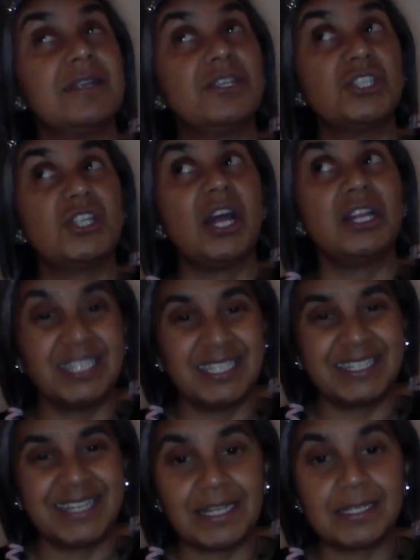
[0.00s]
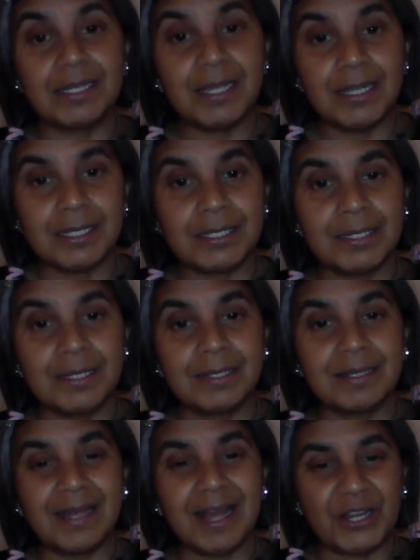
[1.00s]
just understand it
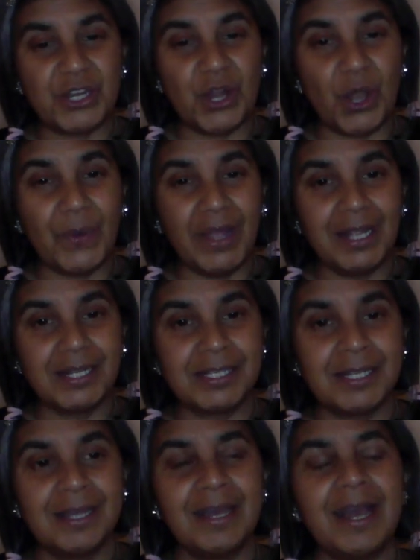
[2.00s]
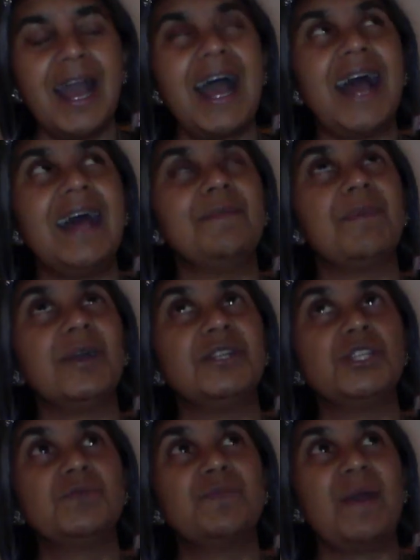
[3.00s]
and know it, and
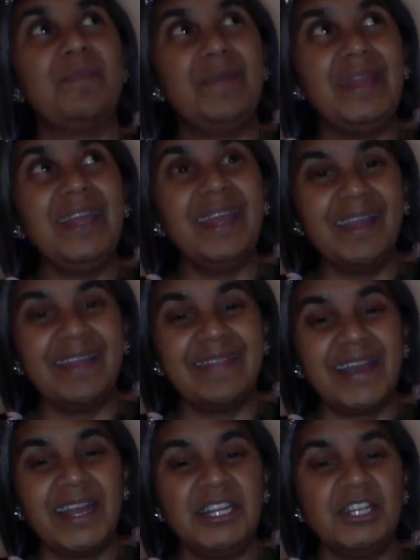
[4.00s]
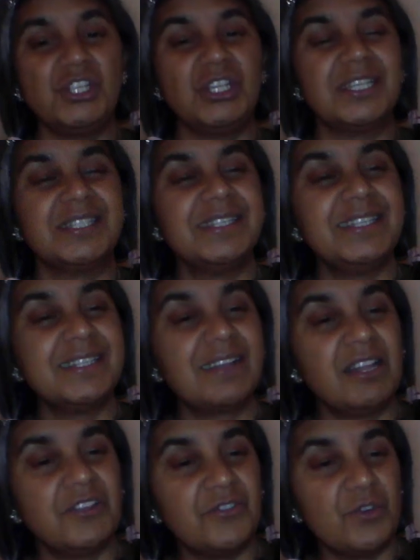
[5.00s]
by being in that energy, because this is
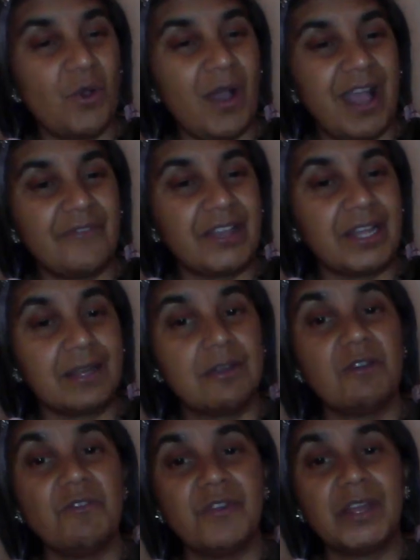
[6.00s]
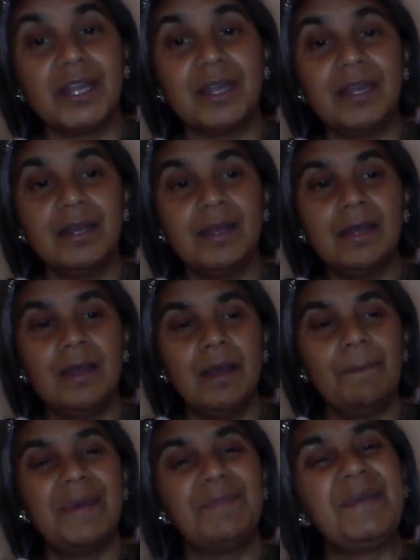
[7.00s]
kind of not having enough here.
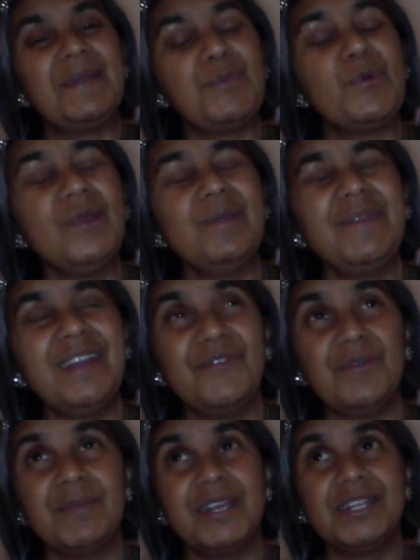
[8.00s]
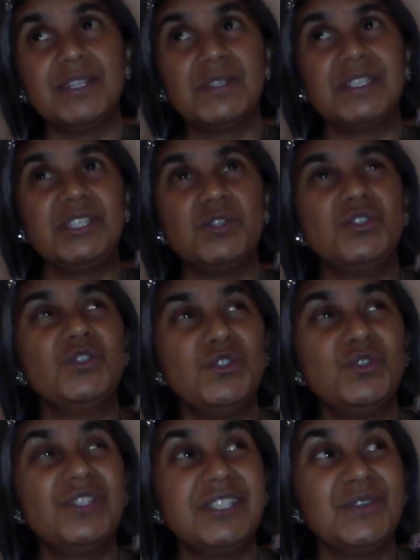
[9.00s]
But what I'm getting from the angels is
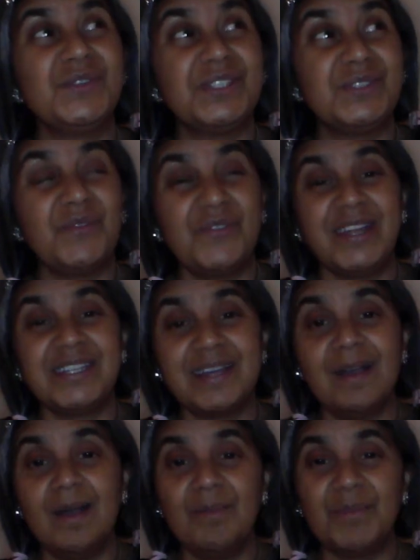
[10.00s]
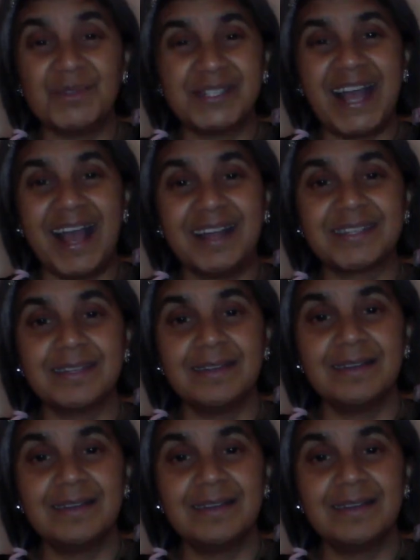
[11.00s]
you're fed up. You're sad